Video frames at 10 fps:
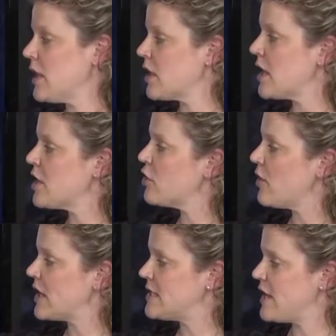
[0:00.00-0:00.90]
an
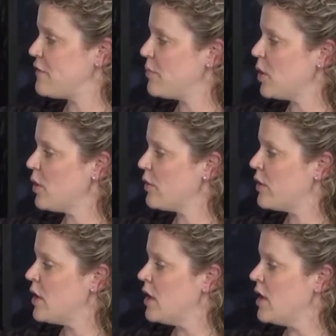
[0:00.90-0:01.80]
incorrect date of
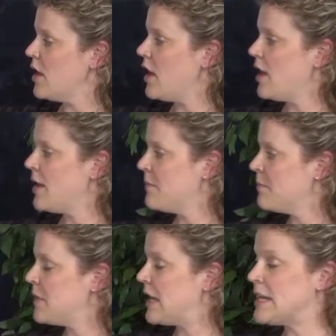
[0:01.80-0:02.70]
birth,
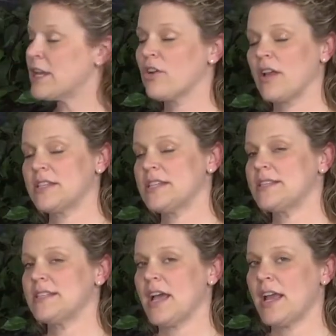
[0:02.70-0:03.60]
an incorrect
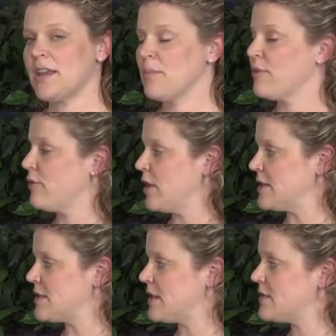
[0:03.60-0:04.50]
DCI number, for
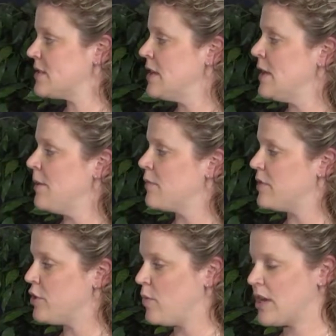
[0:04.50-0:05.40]
instance,
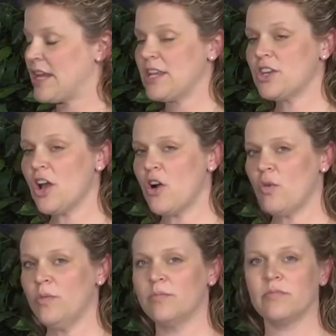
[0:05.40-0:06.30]
you want to hit
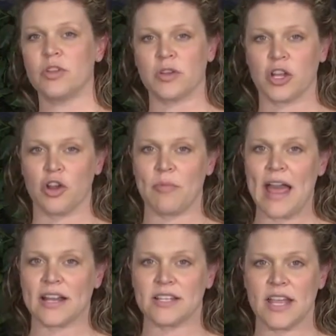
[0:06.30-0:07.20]
no, you can go
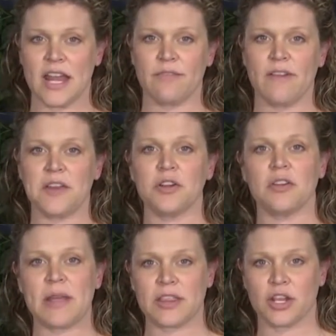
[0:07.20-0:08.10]
back to that offender
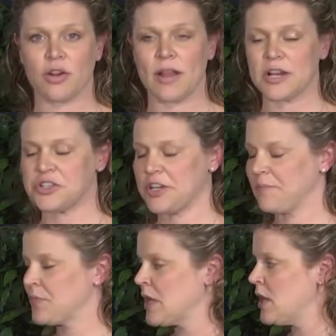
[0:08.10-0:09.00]
and make the correction.